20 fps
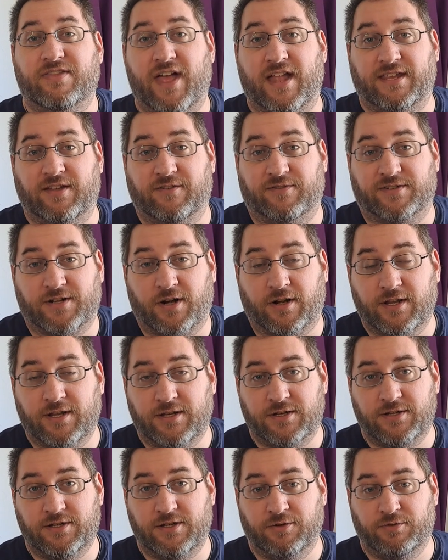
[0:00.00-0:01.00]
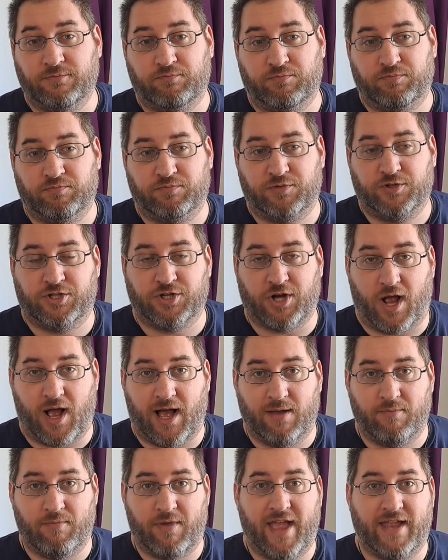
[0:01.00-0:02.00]
that you've started a new
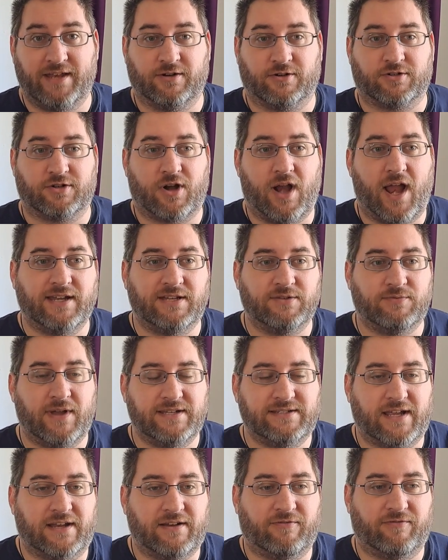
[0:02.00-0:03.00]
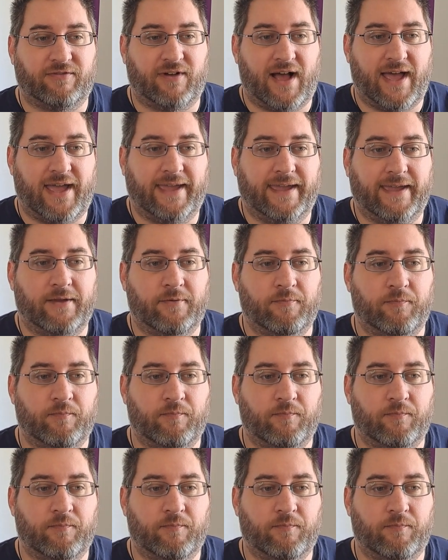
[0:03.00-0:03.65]
job and you're trying to identify